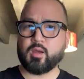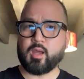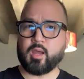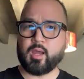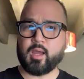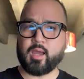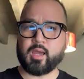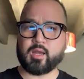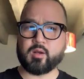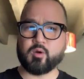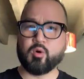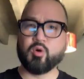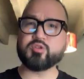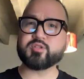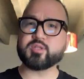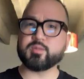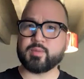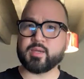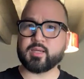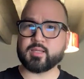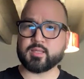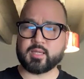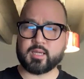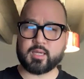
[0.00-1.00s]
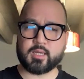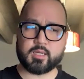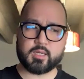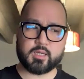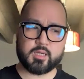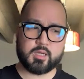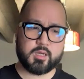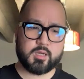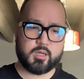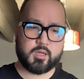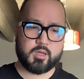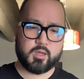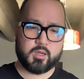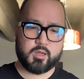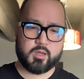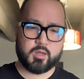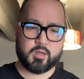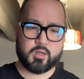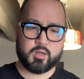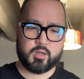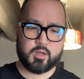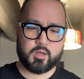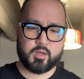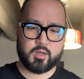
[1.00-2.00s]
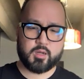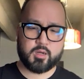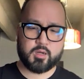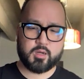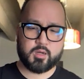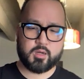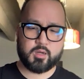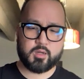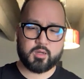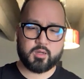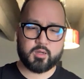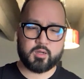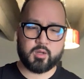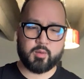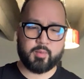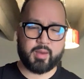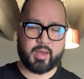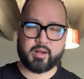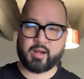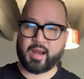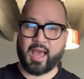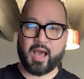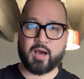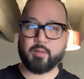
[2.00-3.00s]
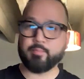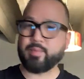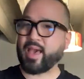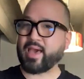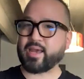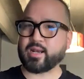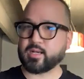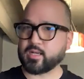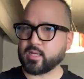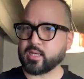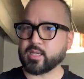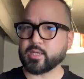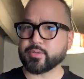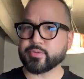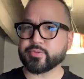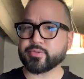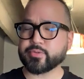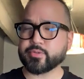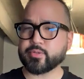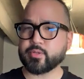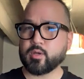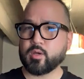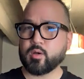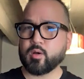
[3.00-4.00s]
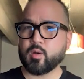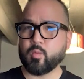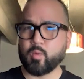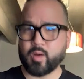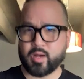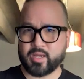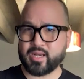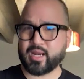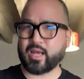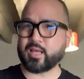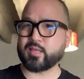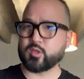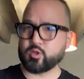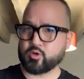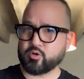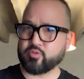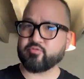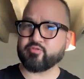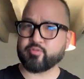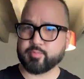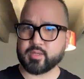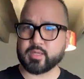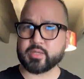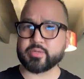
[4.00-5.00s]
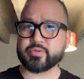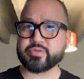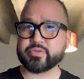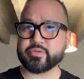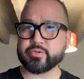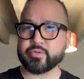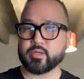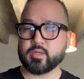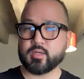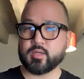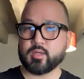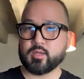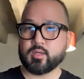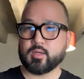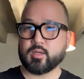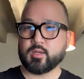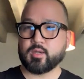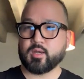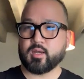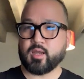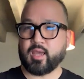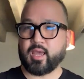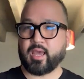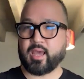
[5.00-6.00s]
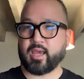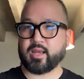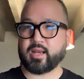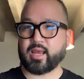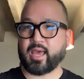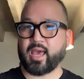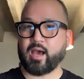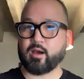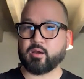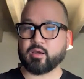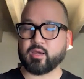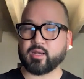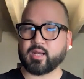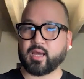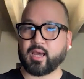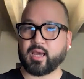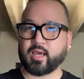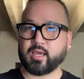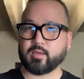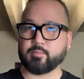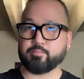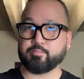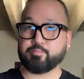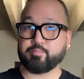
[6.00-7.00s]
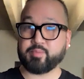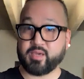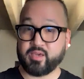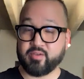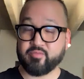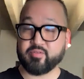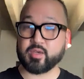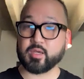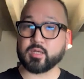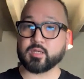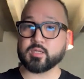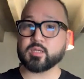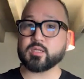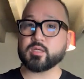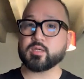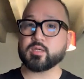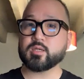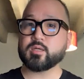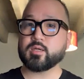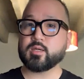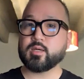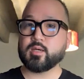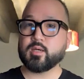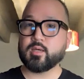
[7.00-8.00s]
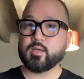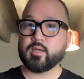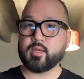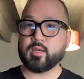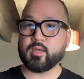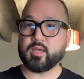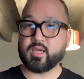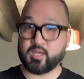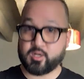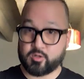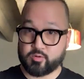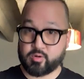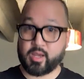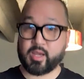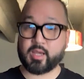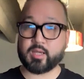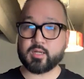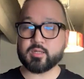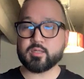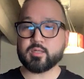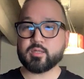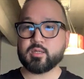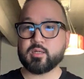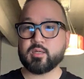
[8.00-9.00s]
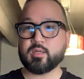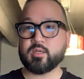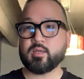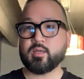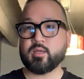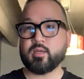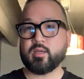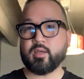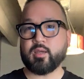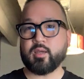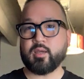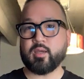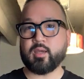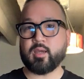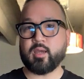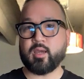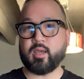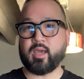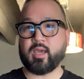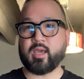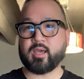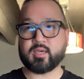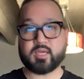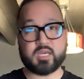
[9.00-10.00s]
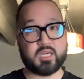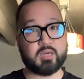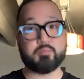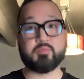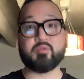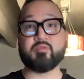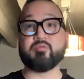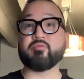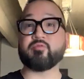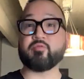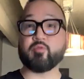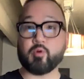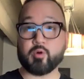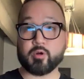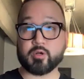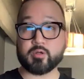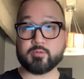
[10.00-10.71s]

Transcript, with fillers: And ultimately, no matter how bad it is, what can I learn from this? And how can I pivot, iterate, and keep moving forward?